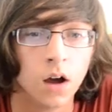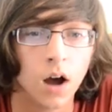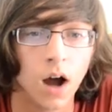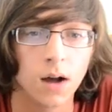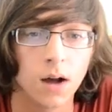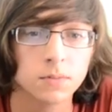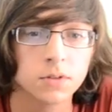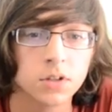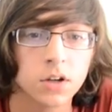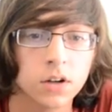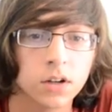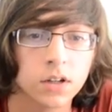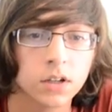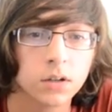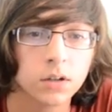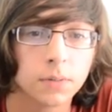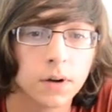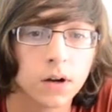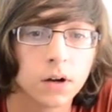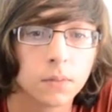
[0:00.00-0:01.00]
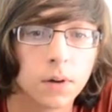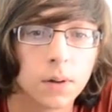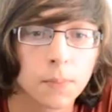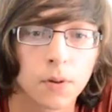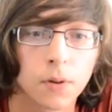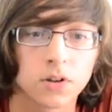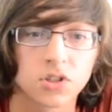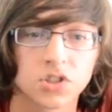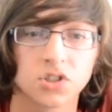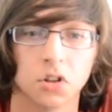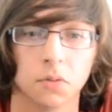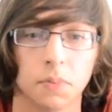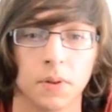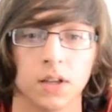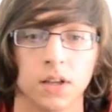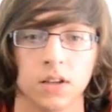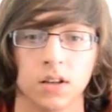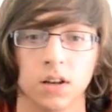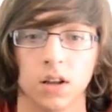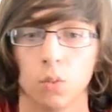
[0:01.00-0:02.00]
I'm talking about my personal
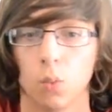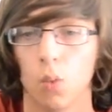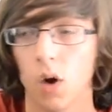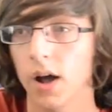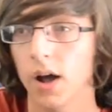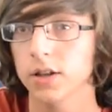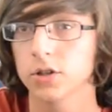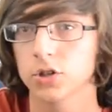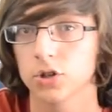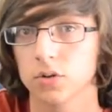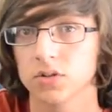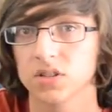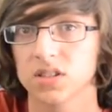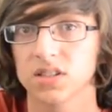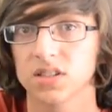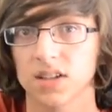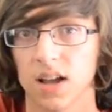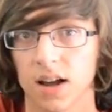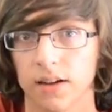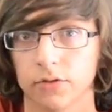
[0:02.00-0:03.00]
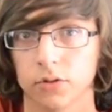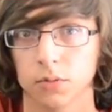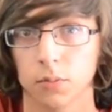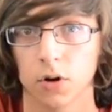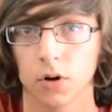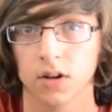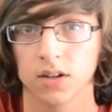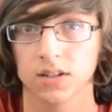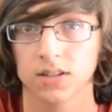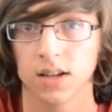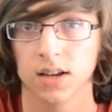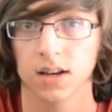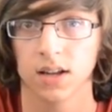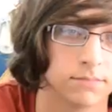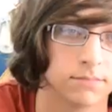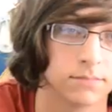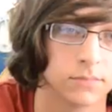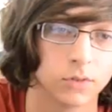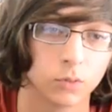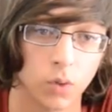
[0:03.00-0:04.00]
opinion and why I chose this aftermarket ten
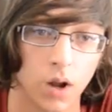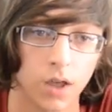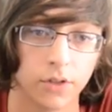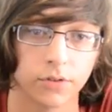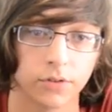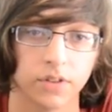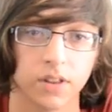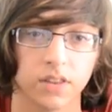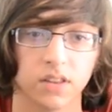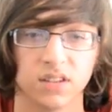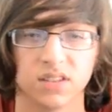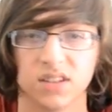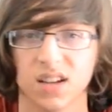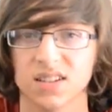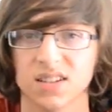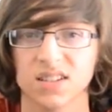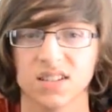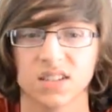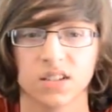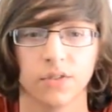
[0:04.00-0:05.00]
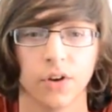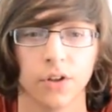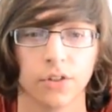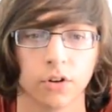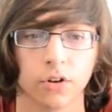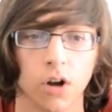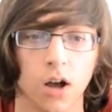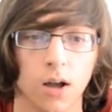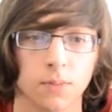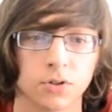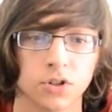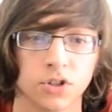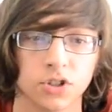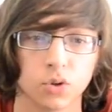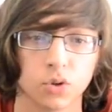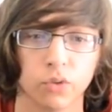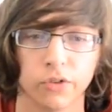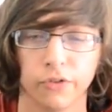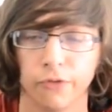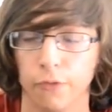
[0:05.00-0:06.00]
eighty rather than the dozens of other
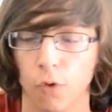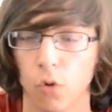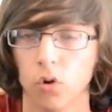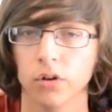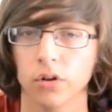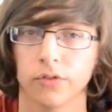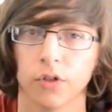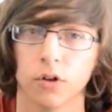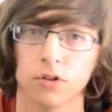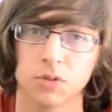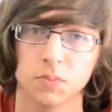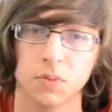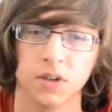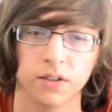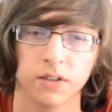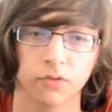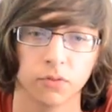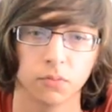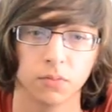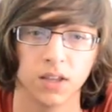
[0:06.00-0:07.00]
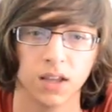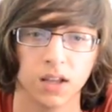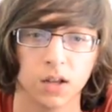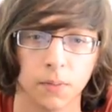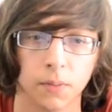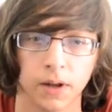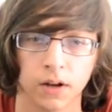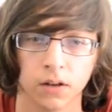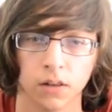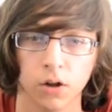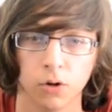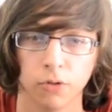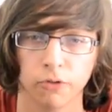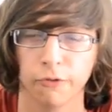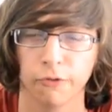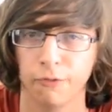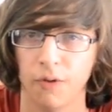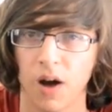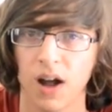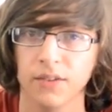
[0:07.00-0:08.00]
options, with four of those being from Gigabyte alone,
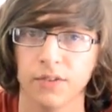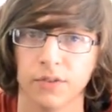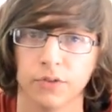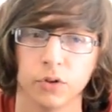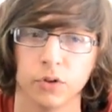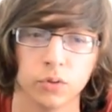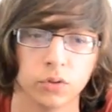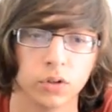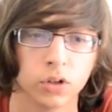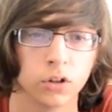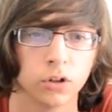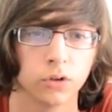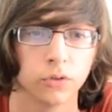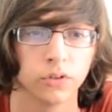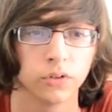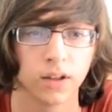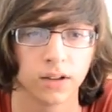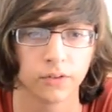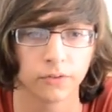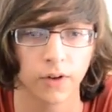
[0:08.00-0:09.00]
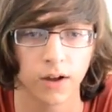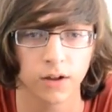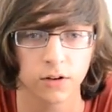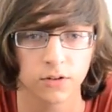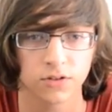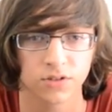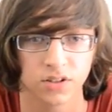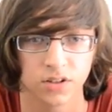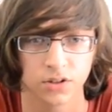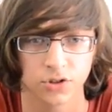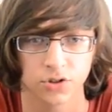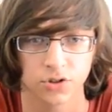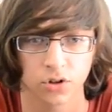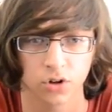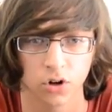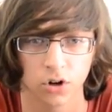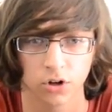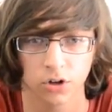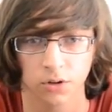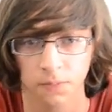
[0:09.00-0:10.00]
five if you include the Founders Edition
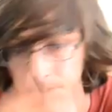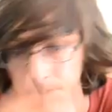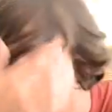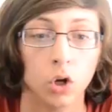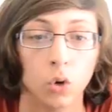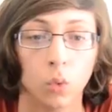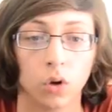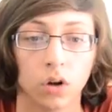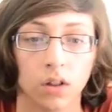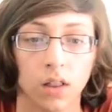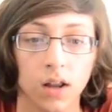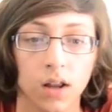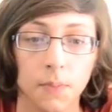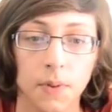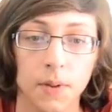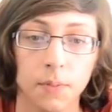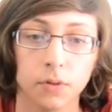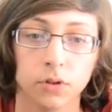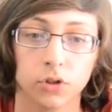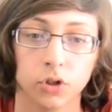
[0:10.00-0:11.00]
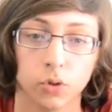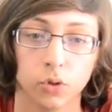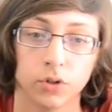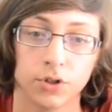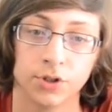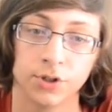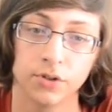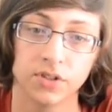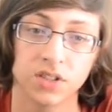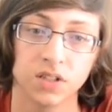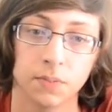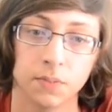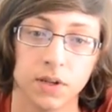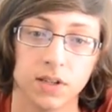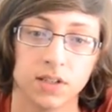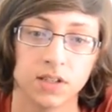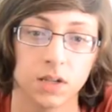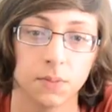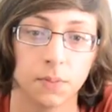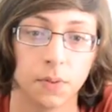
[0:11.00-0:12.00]
card. What a lot of people do when choosing P
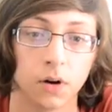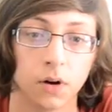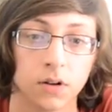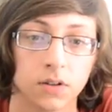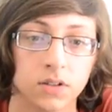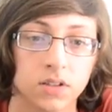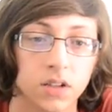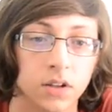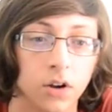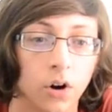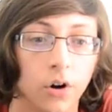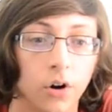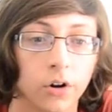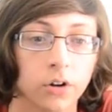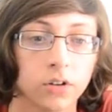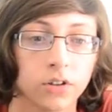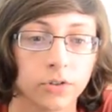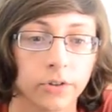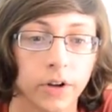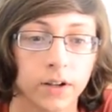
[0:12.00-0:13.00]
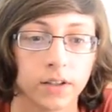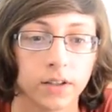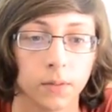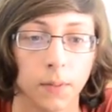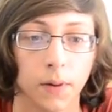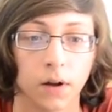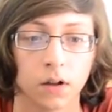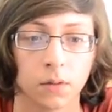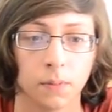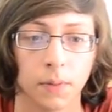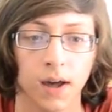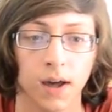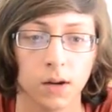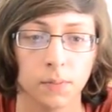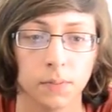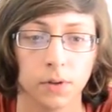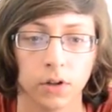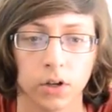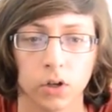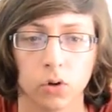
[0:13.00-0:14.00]
C parts and aren't directed about
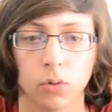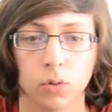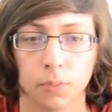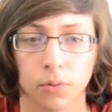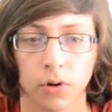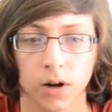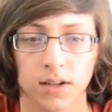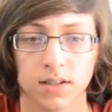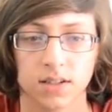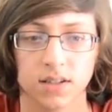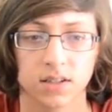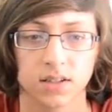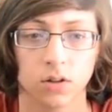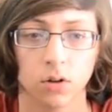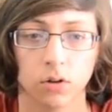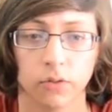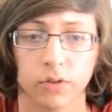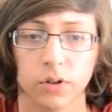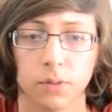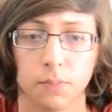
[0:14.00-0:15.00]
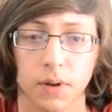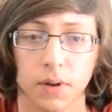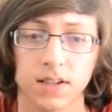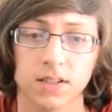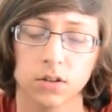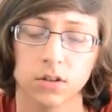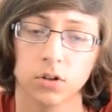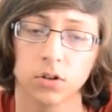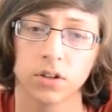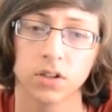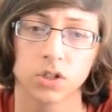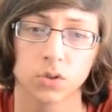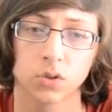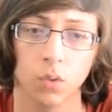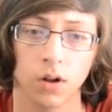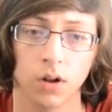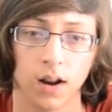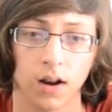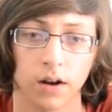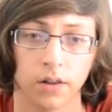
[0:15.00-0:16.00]
compatibility or price is look for the best looking
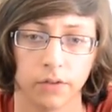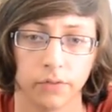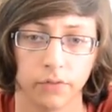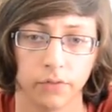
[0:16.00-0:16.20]
swan out of the